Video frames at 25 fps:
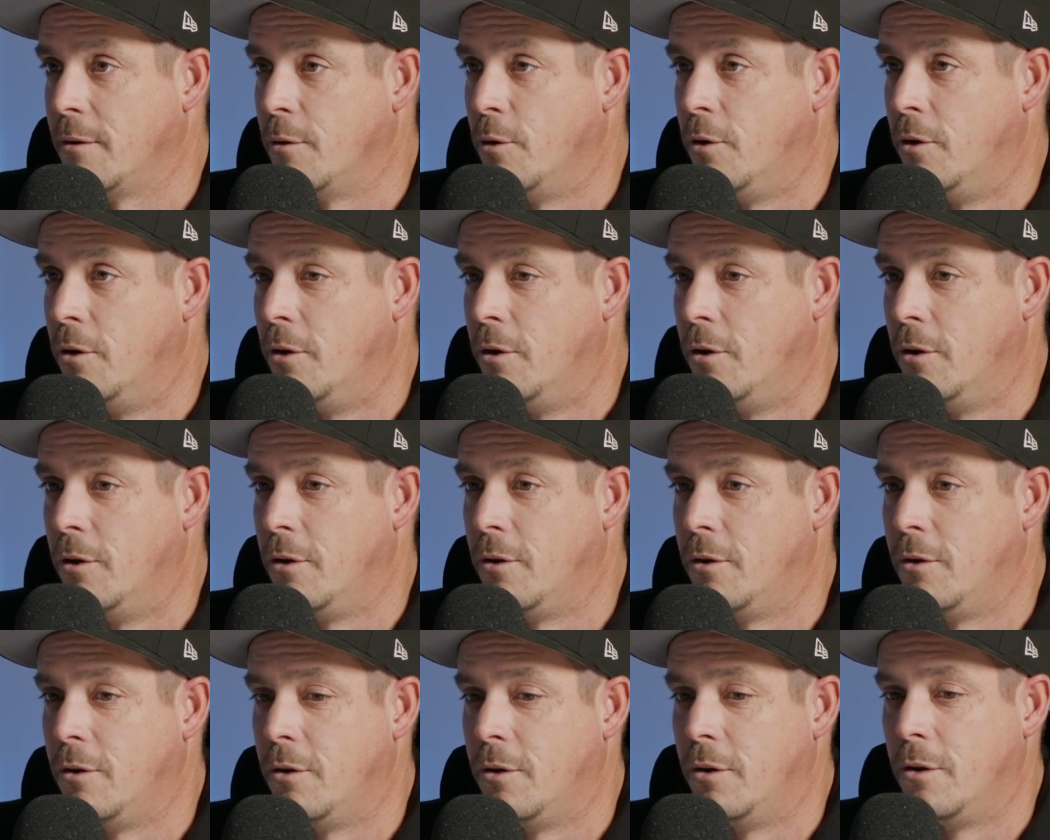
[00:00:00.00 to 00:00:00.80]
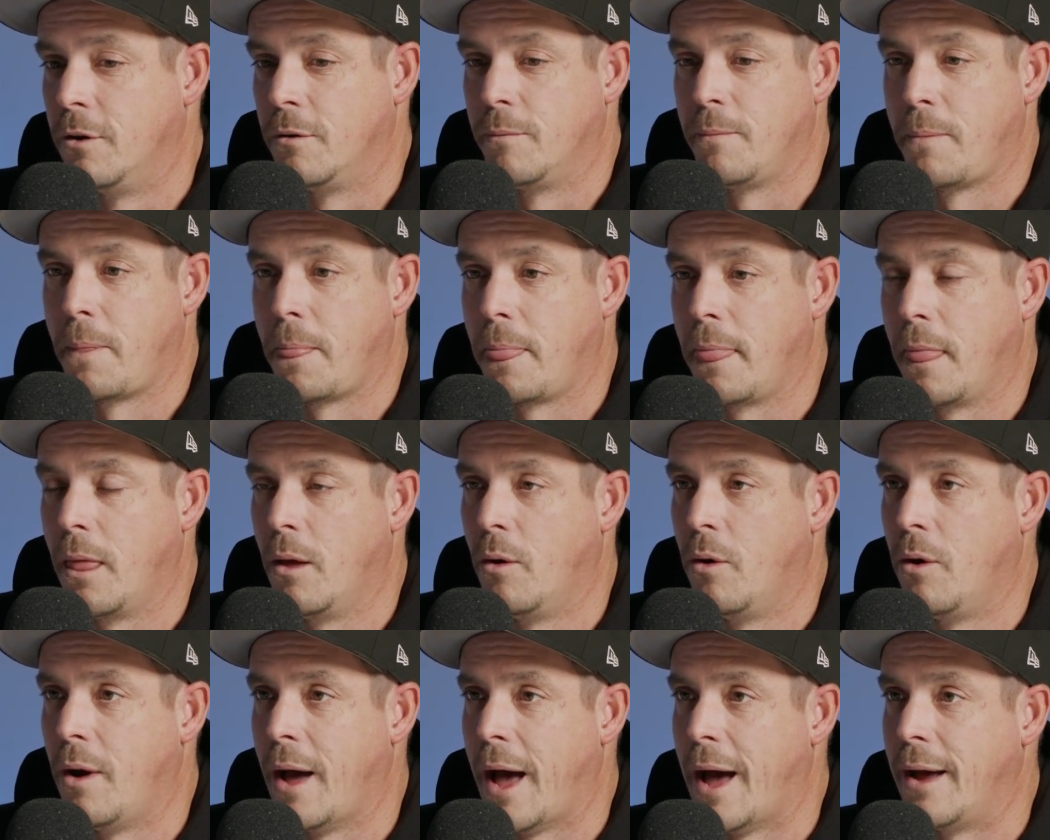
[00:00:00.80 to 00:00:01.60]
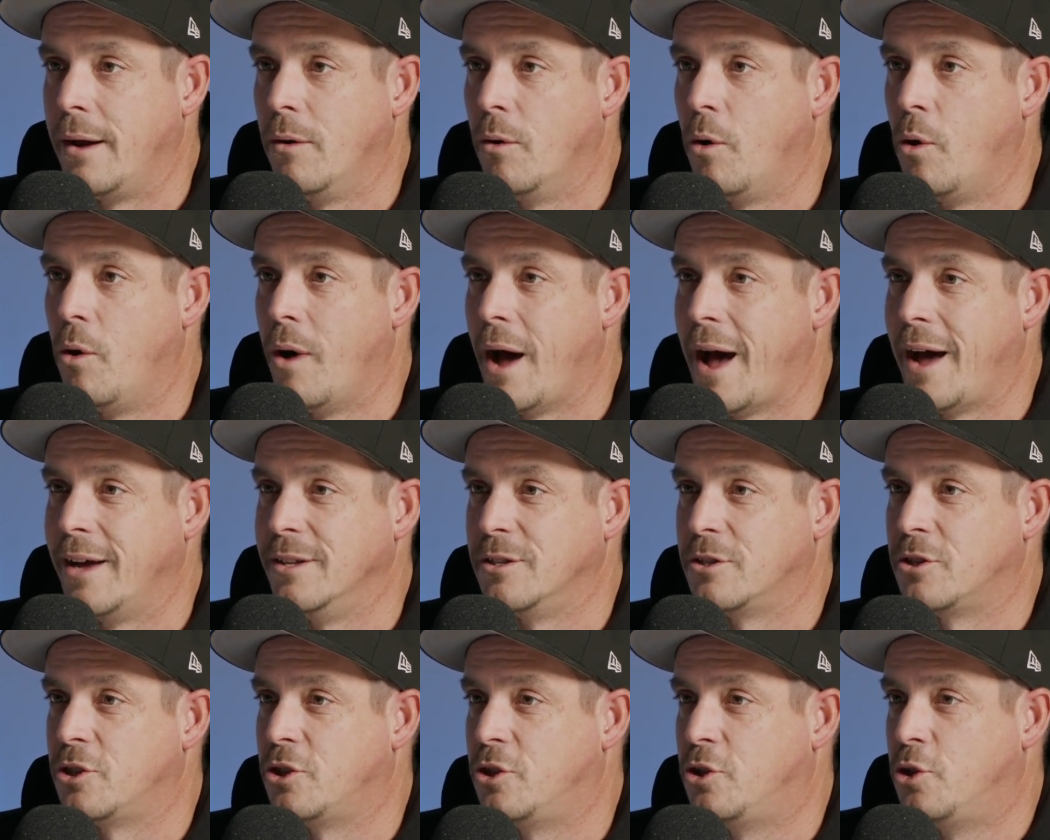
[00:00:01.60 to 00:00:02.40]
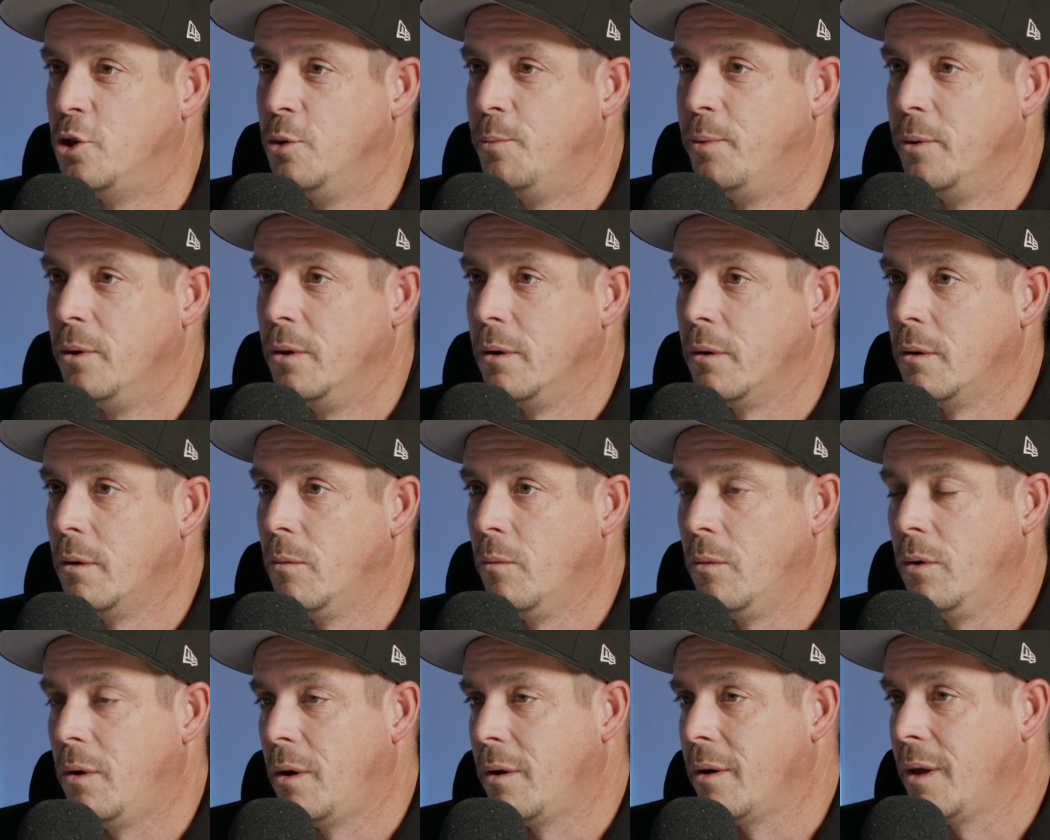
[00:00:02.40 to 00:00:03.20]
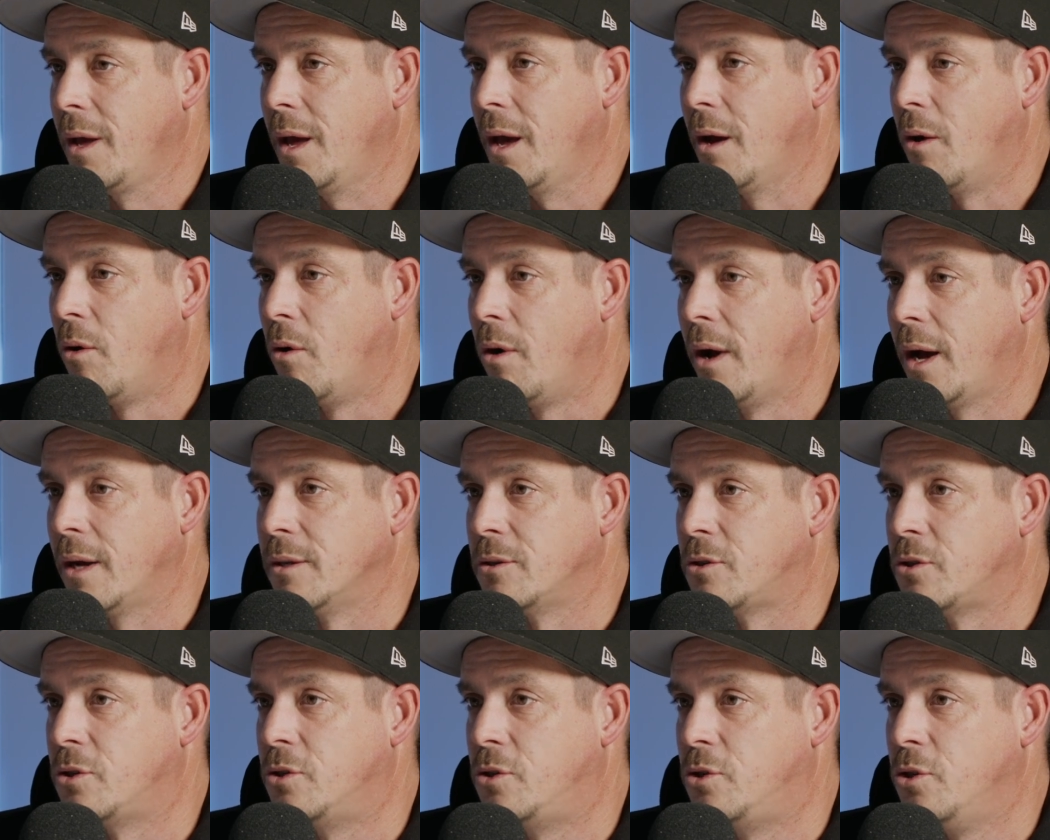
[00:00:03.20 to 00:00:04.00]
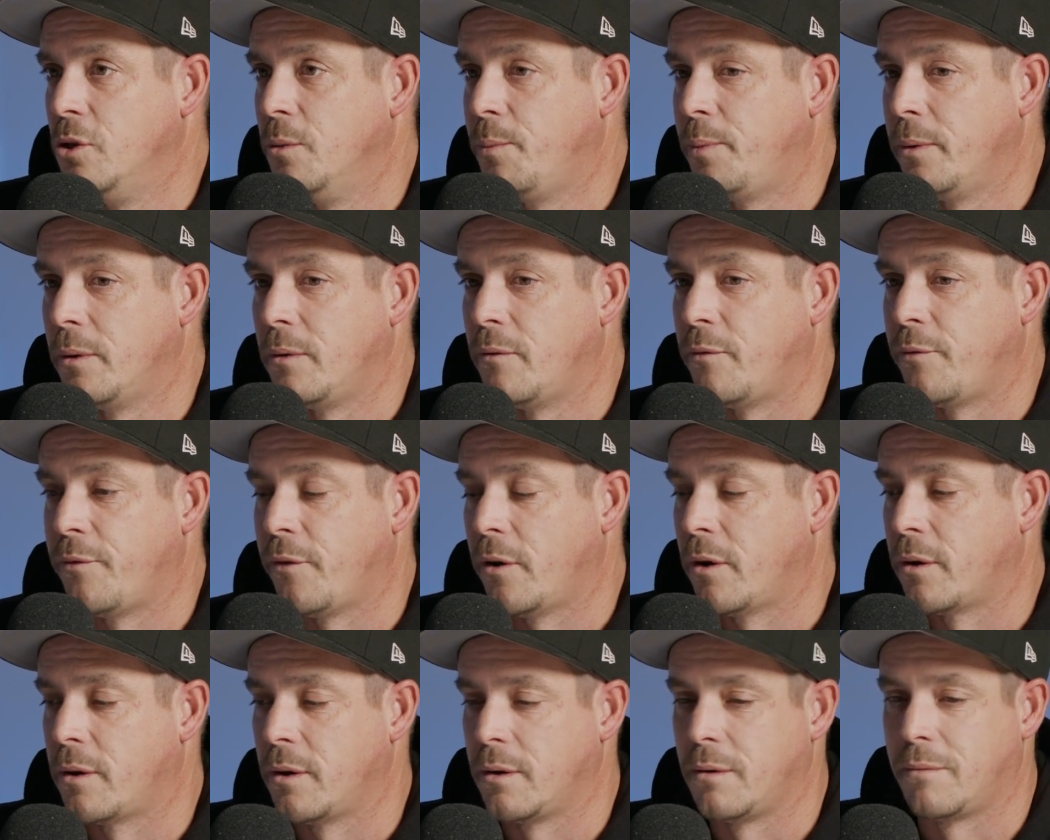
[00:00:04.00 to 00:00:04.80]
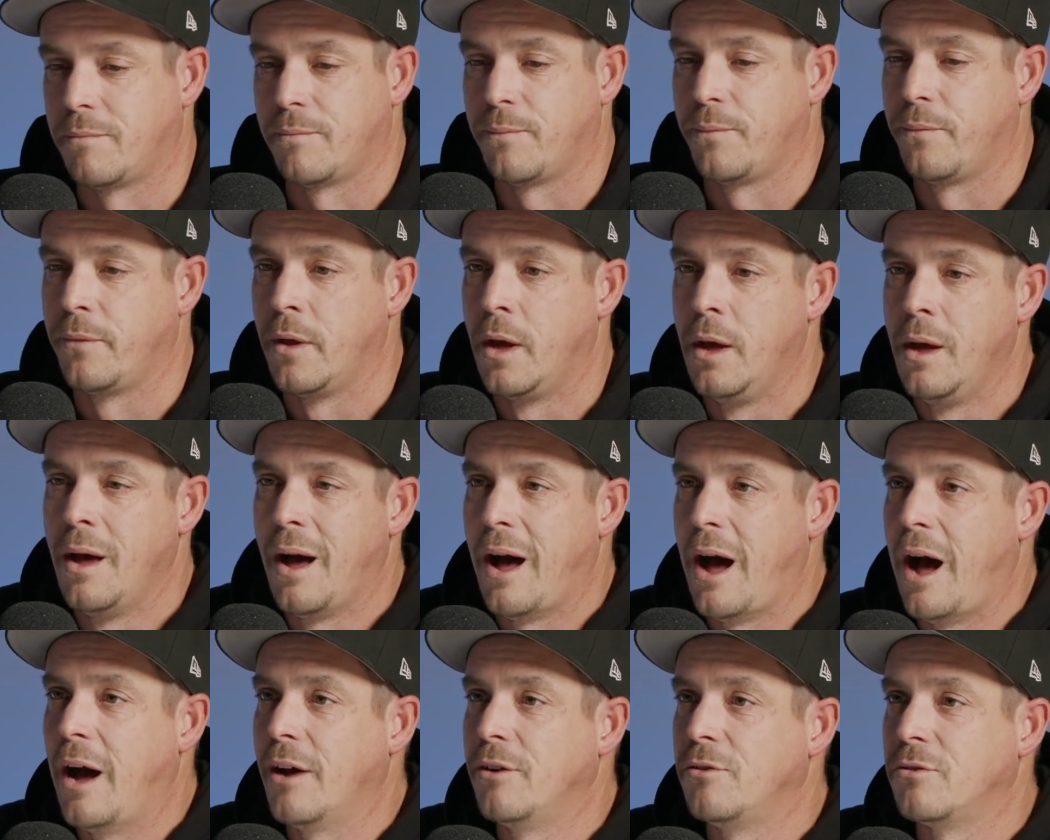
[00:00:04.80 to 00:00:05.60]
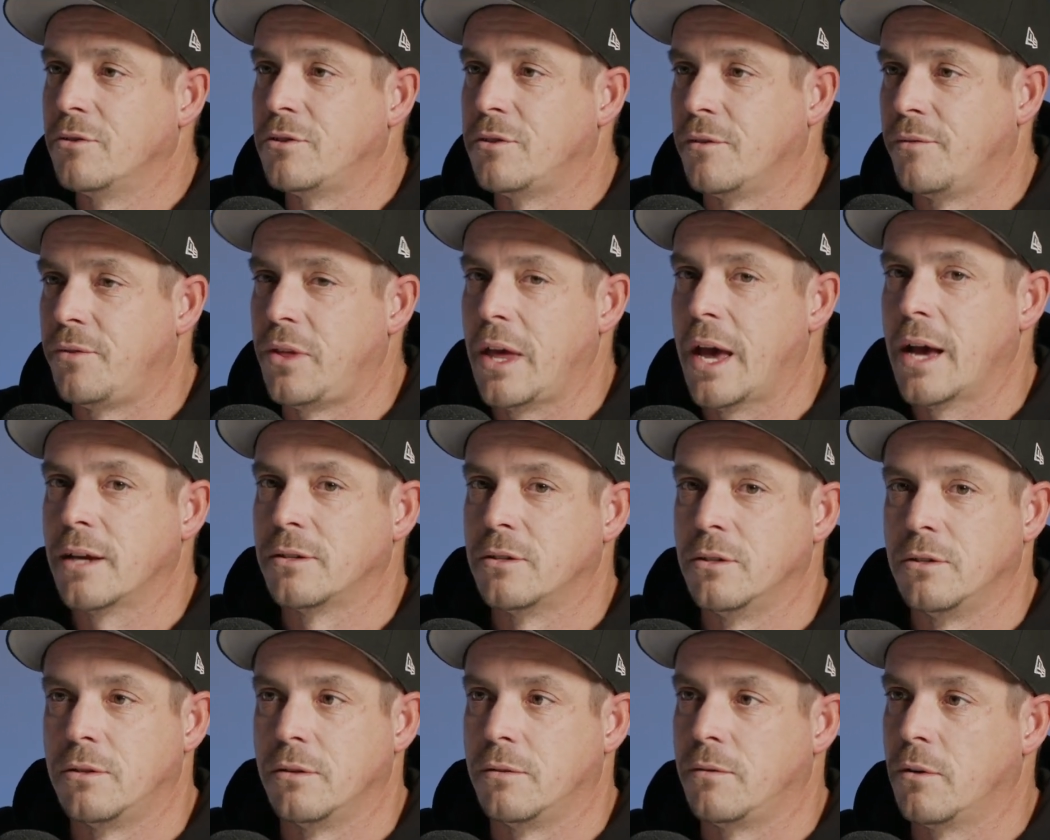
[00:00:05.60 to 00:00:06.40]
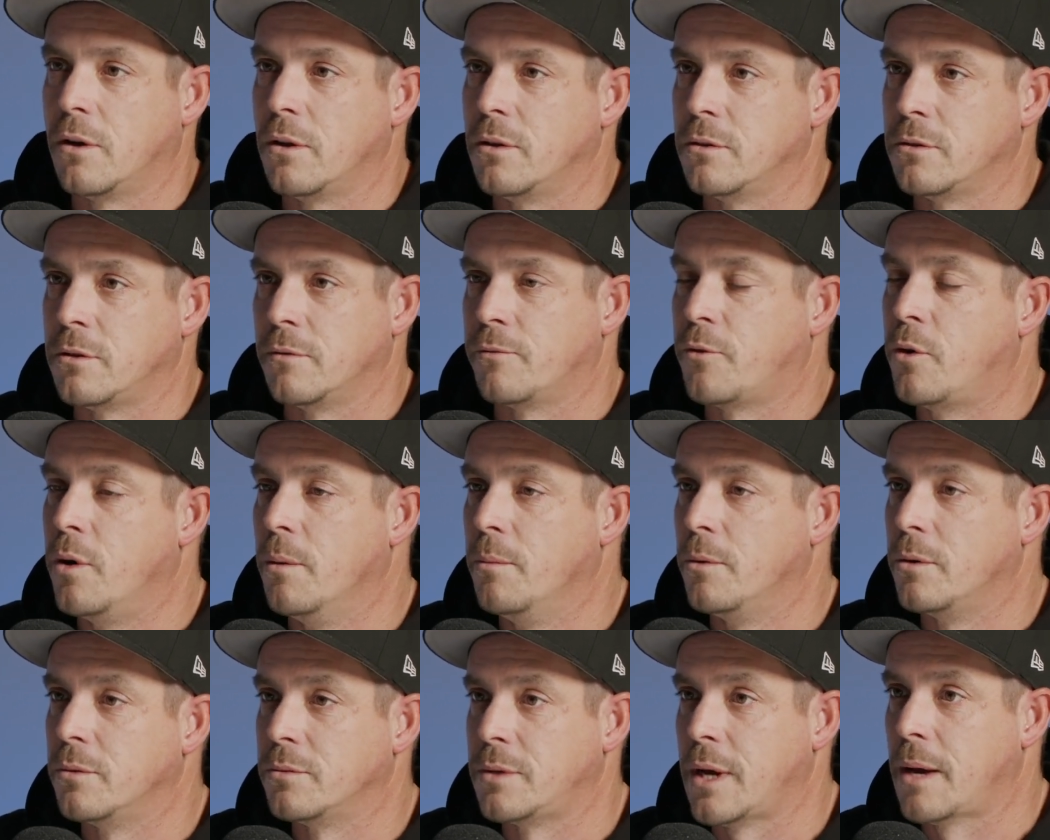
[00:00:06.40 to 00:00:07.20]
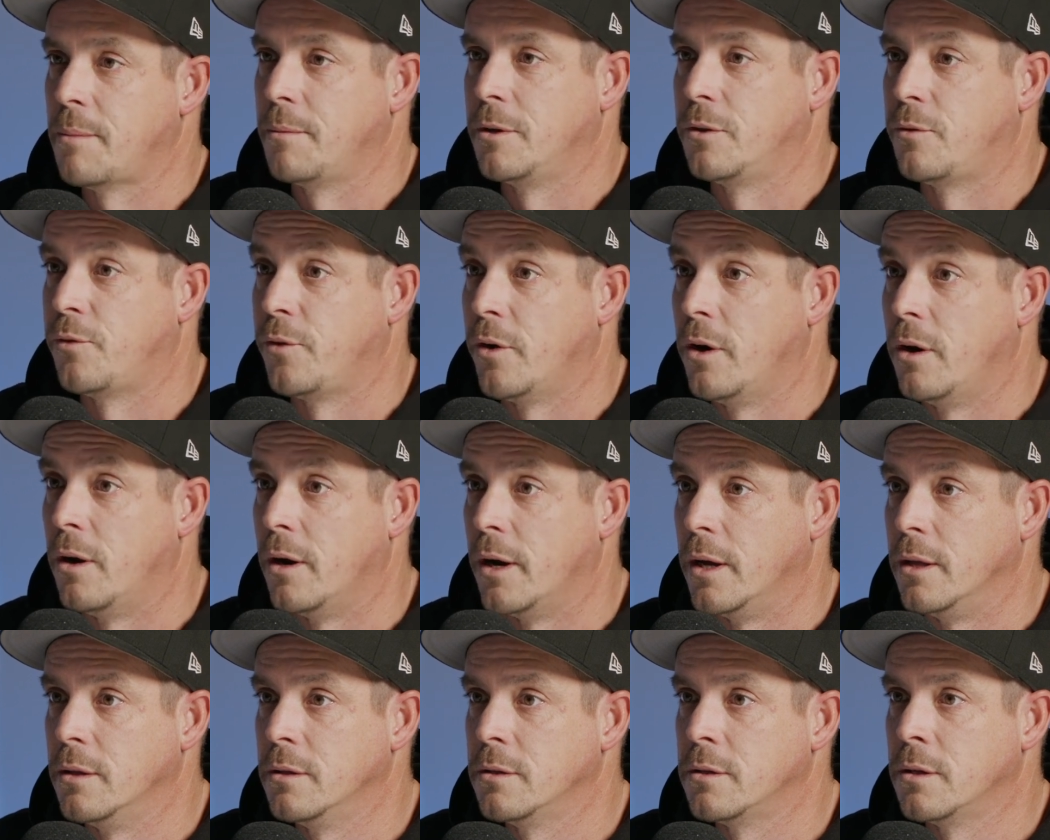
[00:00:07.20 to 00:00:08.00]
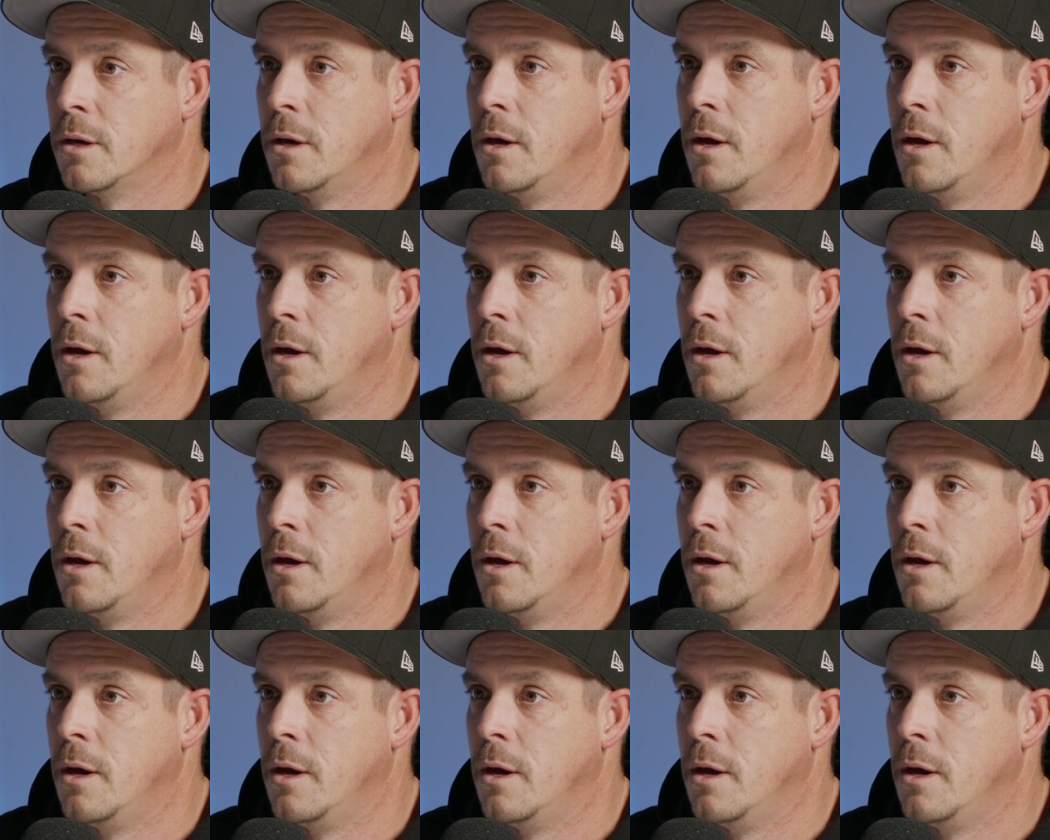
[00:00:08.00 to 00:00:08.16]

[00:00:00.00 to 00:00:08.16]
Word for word: Or or or had or had stupid. Is, yeah, well, yeah, or exactly, had stupid yeah. fucking hundreds of thousands of dollars of criminal damage fines.